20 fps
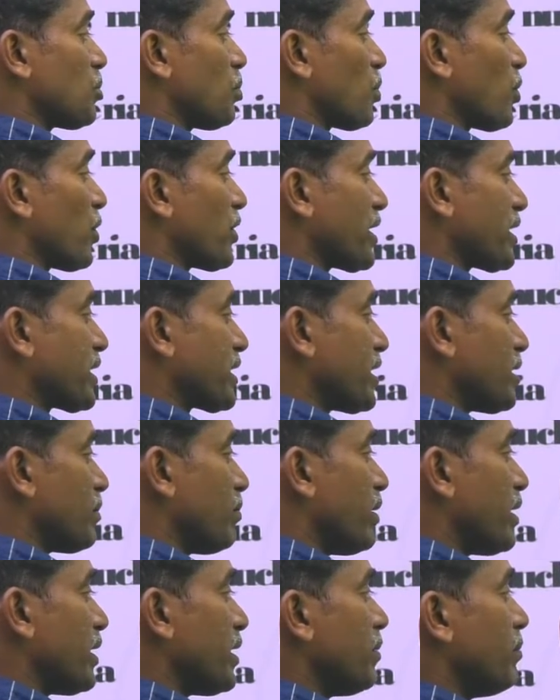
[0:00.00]
protected
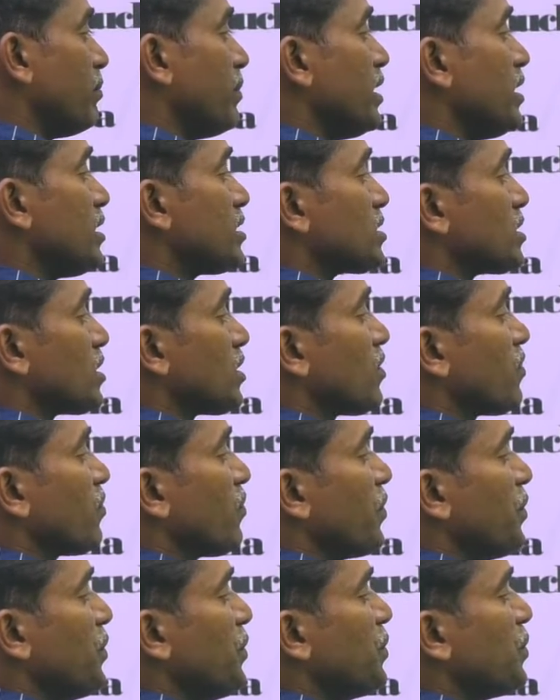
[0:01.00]
by means of
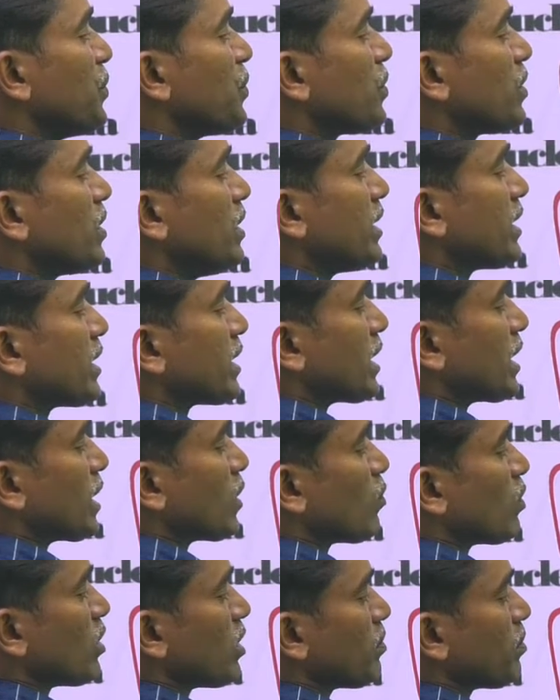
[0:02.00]
nuclear
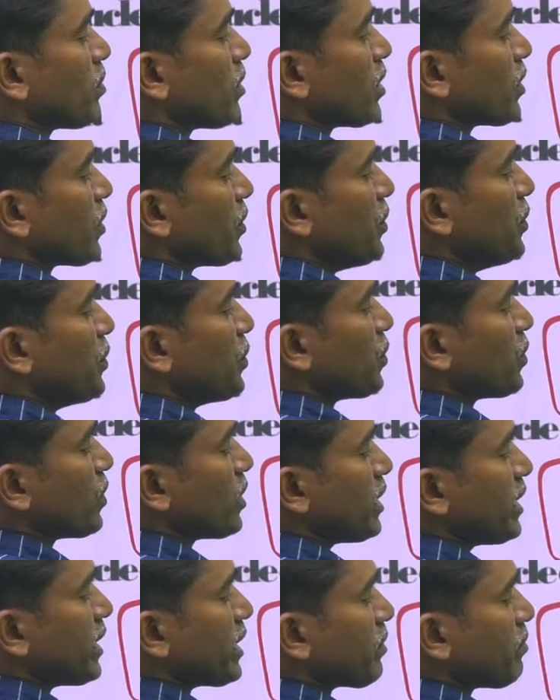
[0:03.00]
envelope or
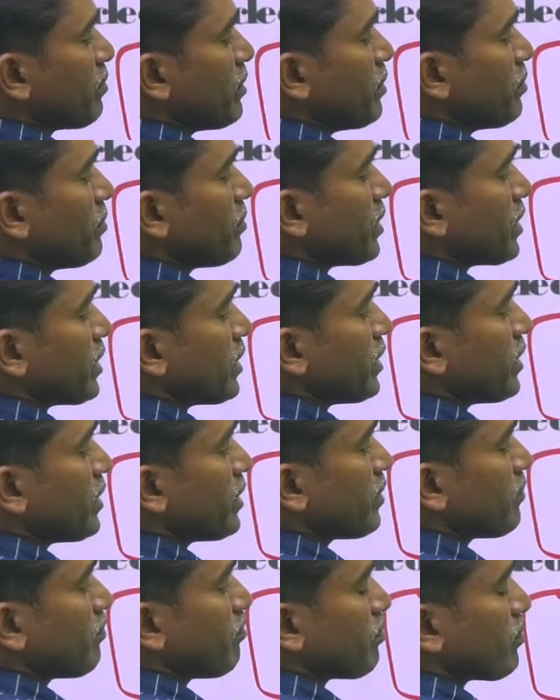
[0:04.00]
nuclear
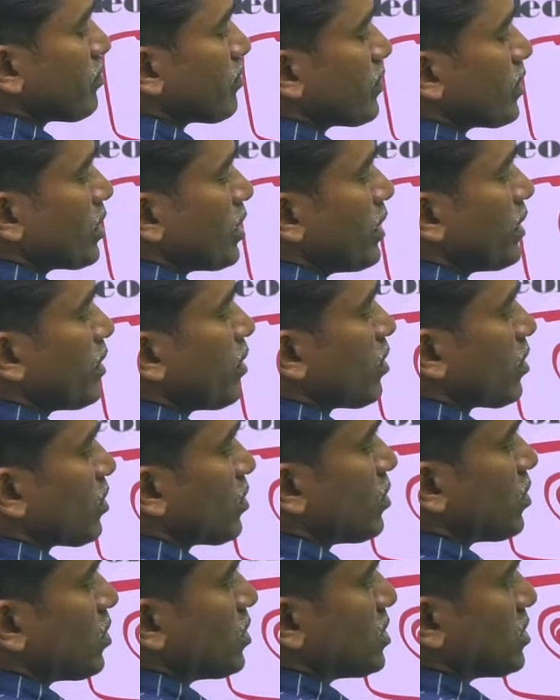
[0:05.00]
membrane in
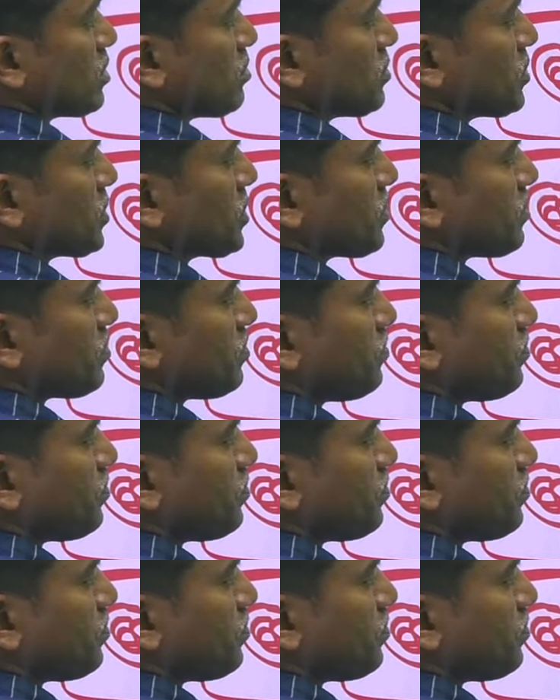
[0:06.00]
organisms.